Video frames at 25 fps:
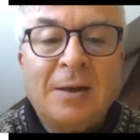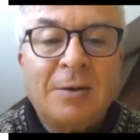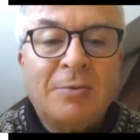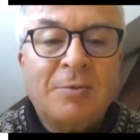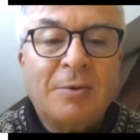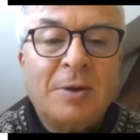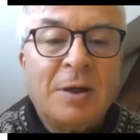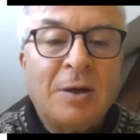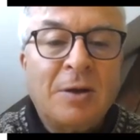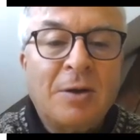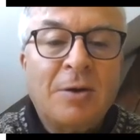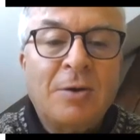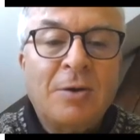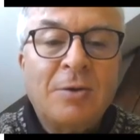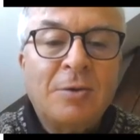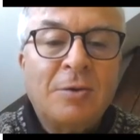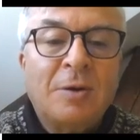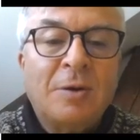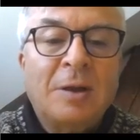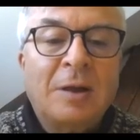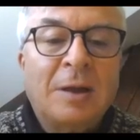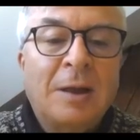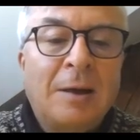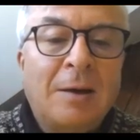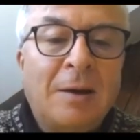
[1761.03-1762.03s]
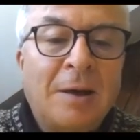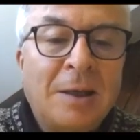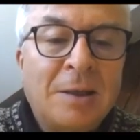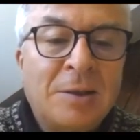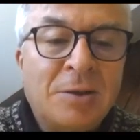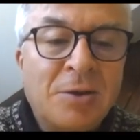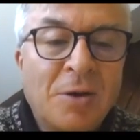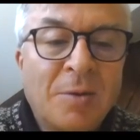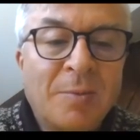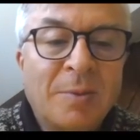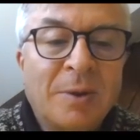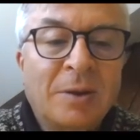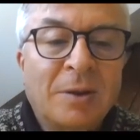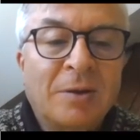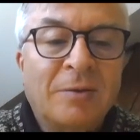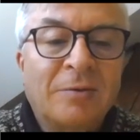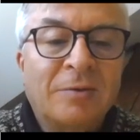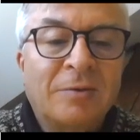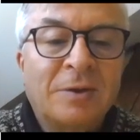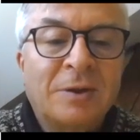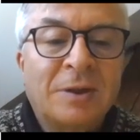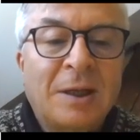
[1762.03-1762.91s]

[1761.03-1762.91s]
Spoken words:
If we know their enjoyment of